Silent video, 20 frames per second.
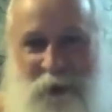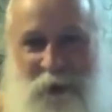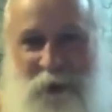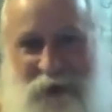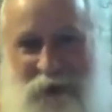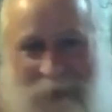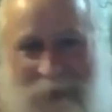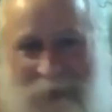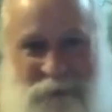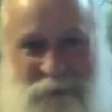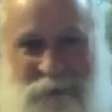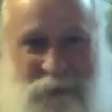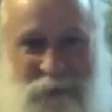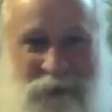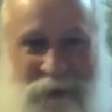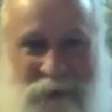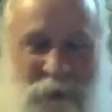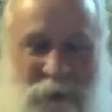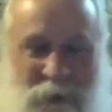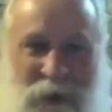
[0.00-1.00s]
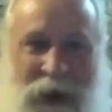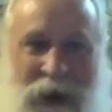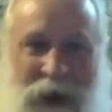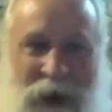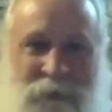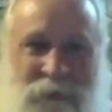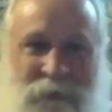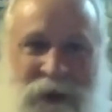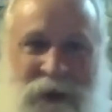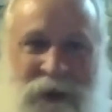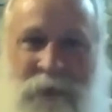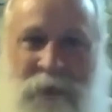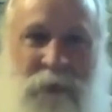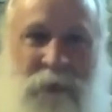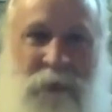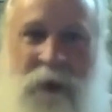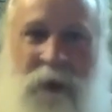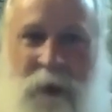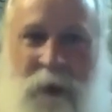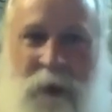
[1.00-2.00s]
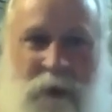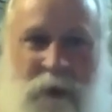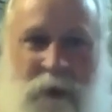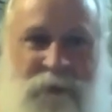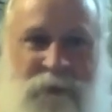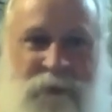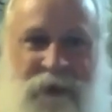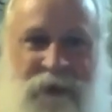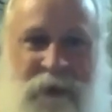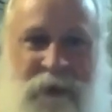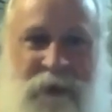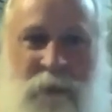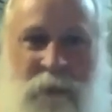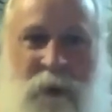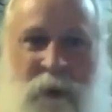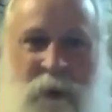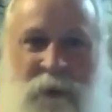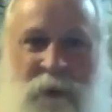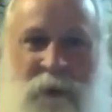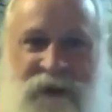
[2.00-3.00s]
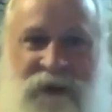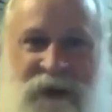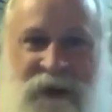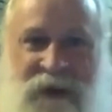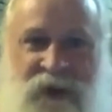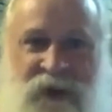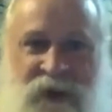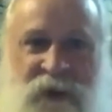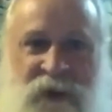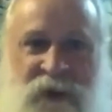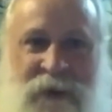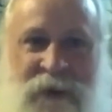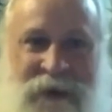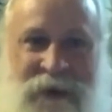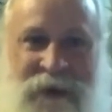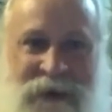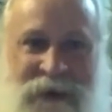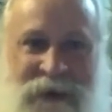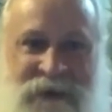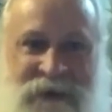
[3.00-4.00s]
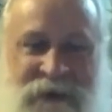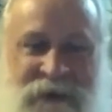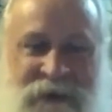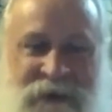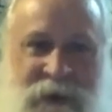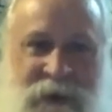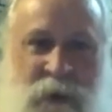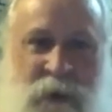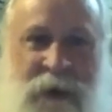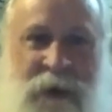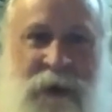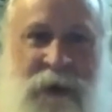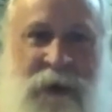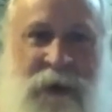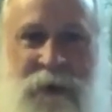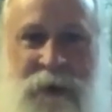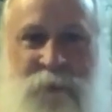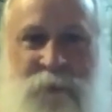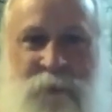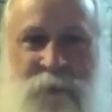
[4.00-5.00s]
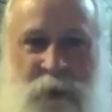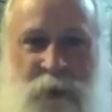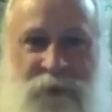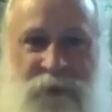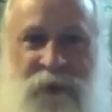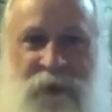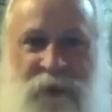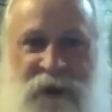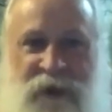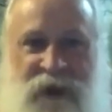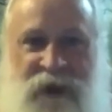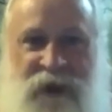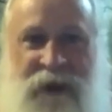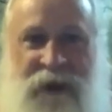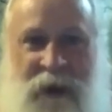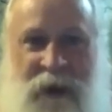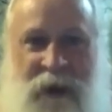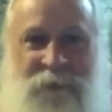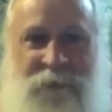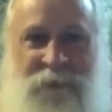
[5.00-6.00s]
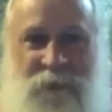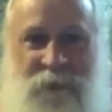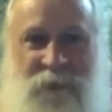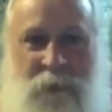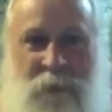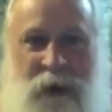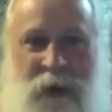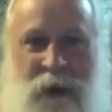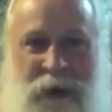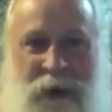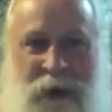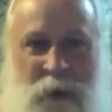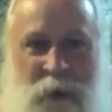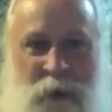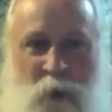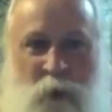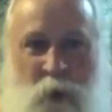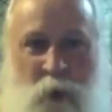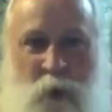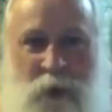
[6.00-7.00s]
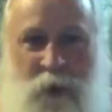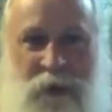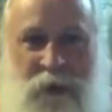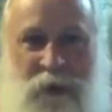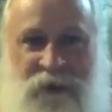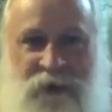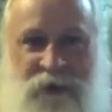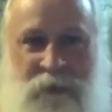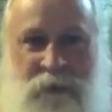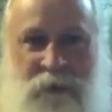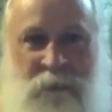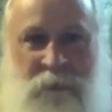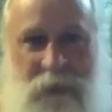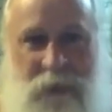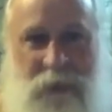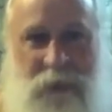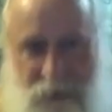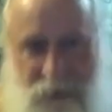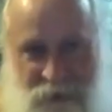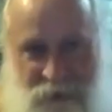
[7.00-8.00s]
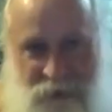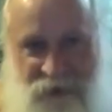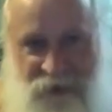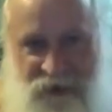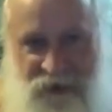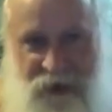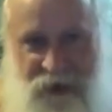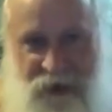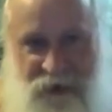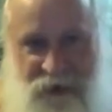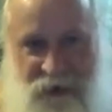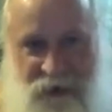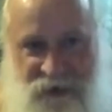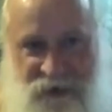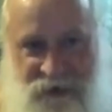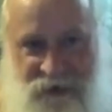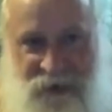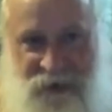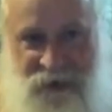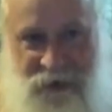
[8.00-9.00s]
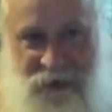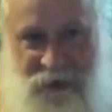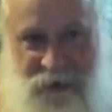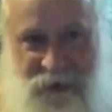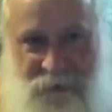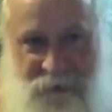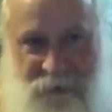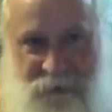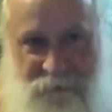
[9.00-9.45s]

or keep under wraps. But all of them are essential and necessary for the functioning of the body or organism, in this case, society.